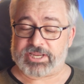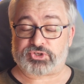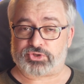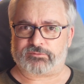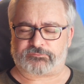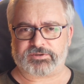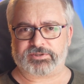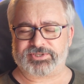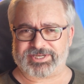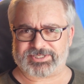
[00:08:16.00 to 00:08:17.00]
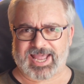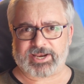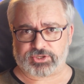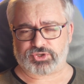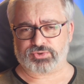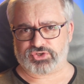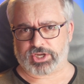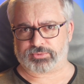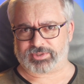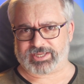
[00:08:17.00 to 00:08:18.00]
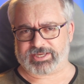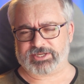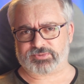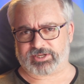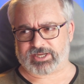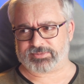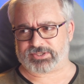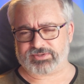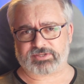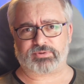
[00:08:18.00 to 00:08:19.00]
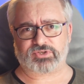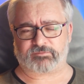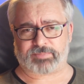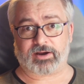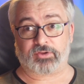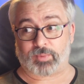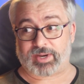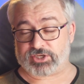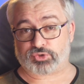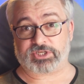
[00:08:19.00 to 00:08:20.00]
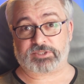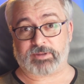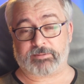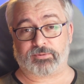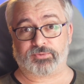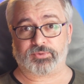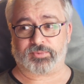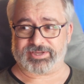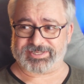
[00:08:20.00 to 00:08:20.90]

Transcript: issue filled his attitude generally is when it comes to his abuse of power and the way he treats people,